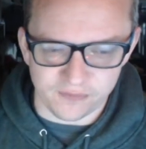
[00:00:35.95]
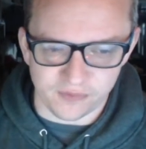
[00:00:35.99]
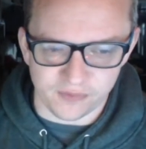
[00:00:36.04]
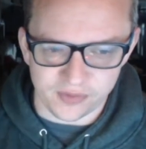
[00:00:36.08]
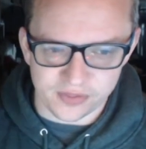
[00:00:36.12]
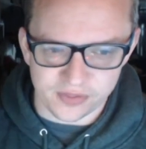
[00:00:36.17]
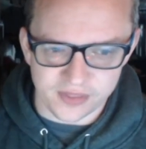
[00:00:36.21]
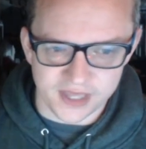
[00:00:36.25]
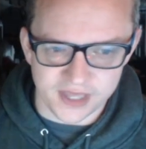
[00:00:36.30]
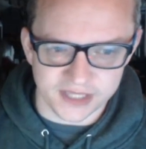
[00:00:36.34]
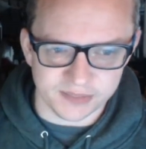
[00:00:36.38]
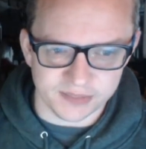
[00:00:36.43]
for
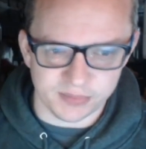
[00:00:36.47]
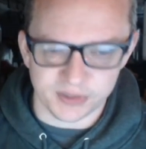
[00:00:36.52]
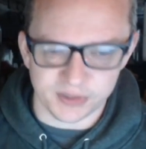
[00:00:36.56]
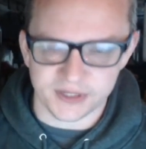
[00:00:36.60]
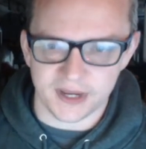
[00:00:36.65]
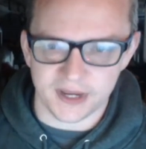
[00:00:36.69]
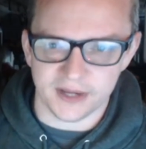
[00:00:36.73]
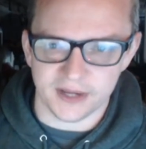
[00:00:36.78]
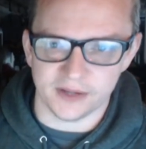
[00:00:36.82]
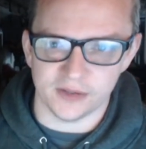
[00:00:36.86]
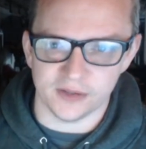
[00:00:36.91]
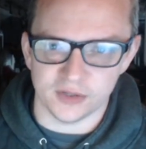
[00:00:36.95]
this
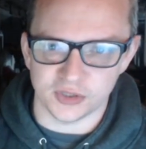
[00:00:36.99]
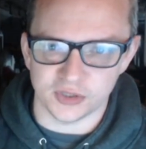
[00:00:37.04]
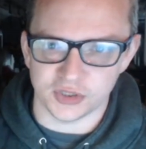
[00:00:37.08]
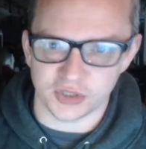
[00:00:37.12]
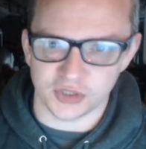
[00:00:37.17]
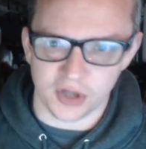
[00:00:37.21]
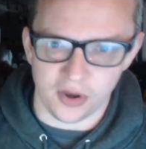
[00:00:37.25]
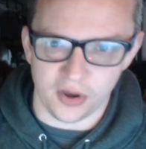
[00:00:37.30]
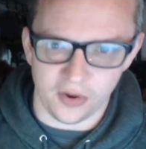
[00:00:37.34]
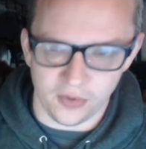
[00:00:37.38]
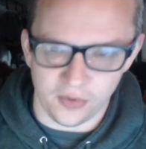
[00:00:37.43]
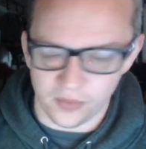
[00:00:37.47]
particular
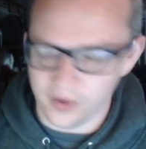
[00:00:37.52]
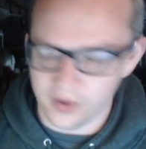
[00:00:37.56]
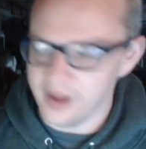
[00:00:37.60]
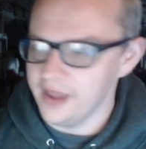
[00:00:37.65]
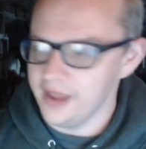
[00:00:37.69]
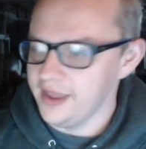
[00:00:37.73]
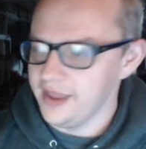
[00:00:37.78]
show,